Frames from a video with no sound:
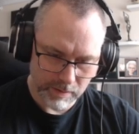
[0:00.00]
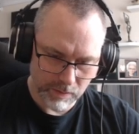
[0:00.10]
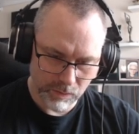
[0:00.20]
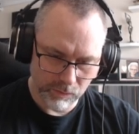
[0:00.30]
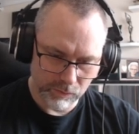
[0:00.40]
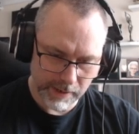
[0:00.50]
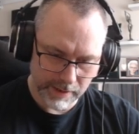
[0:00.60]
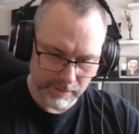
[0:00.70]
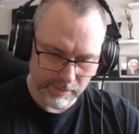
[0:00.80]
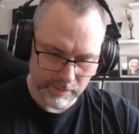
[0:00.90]
Oh,
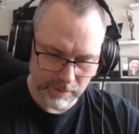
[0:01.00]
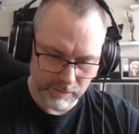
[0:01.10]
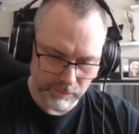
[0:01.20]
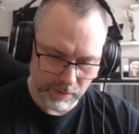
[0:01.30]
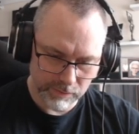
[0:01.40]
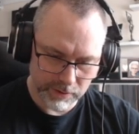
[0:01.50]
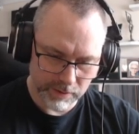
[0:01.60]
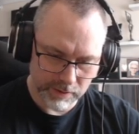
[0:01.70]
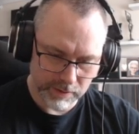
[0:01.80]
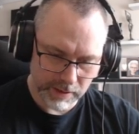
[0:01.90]
round, uh,
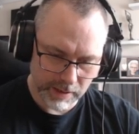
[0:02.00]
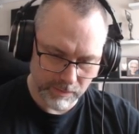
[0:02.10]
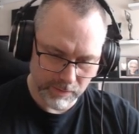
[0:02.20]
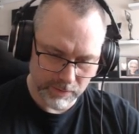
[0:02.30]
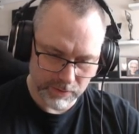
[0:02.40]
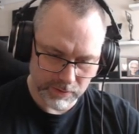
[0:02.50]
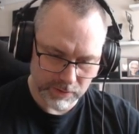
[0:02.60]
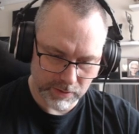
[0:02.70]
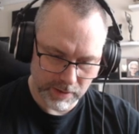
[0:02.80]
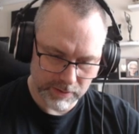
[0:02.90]
rotor
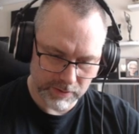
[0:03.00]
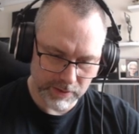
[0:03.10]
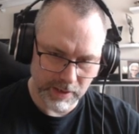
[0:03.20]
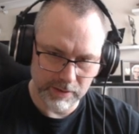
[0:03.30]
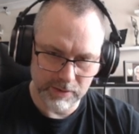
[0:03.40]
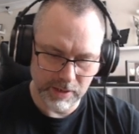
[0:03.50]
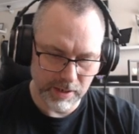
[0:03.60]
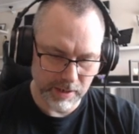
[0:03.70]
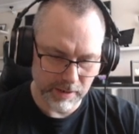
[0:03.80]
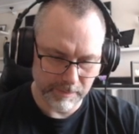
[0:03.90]
downwards. There's a T N
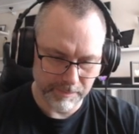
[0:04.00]
T.